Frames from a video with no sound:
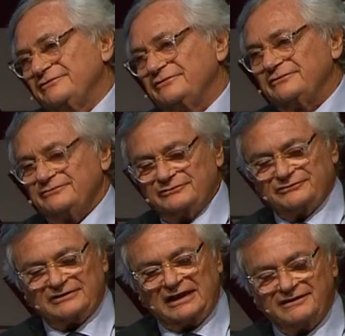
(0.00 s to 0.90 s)
to, to
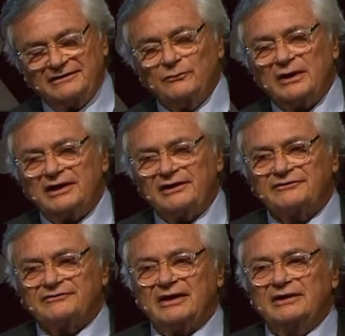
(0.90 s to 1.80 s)
stealthy
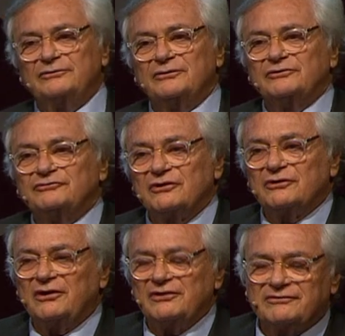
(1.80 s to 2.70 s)
ways, trying to control
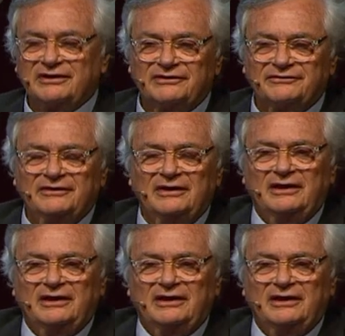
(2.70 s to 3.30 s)
Congress.